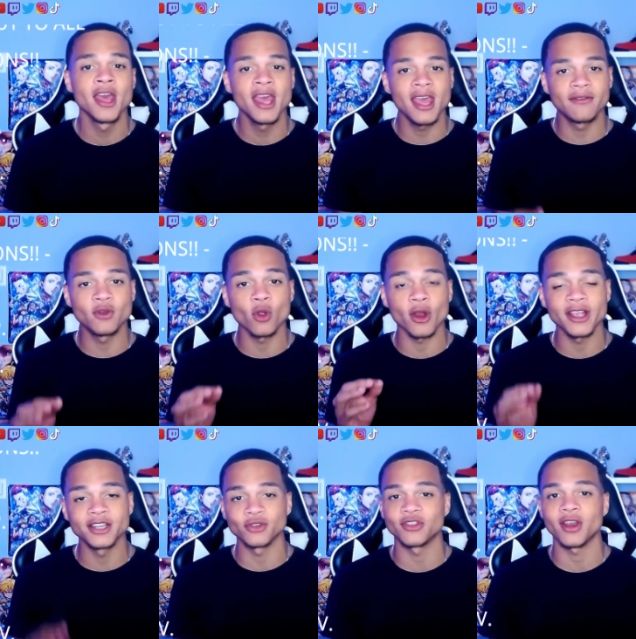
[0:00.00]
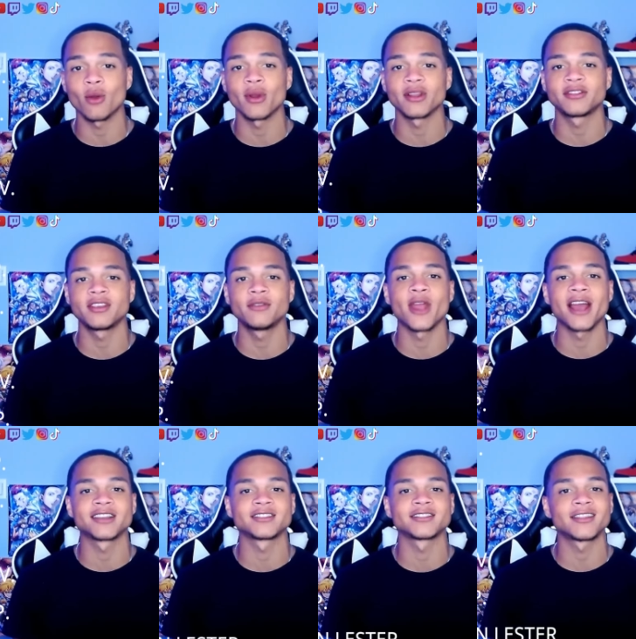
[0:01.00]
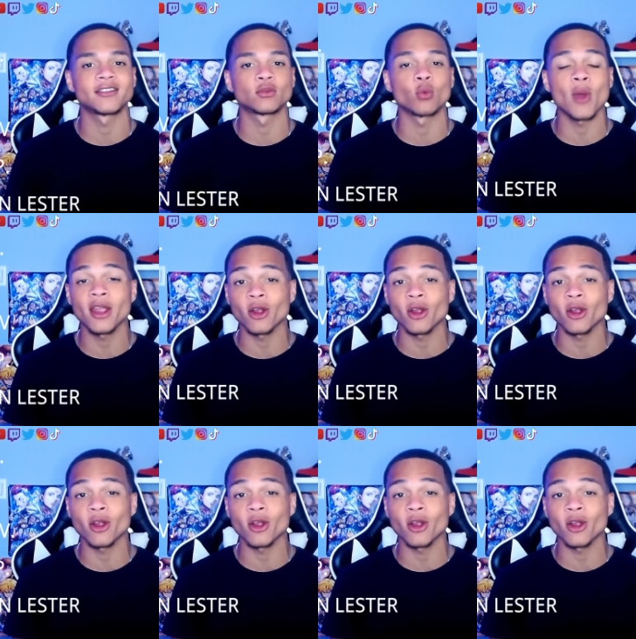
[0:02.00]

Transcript: If you are interested and want to see reactions like this way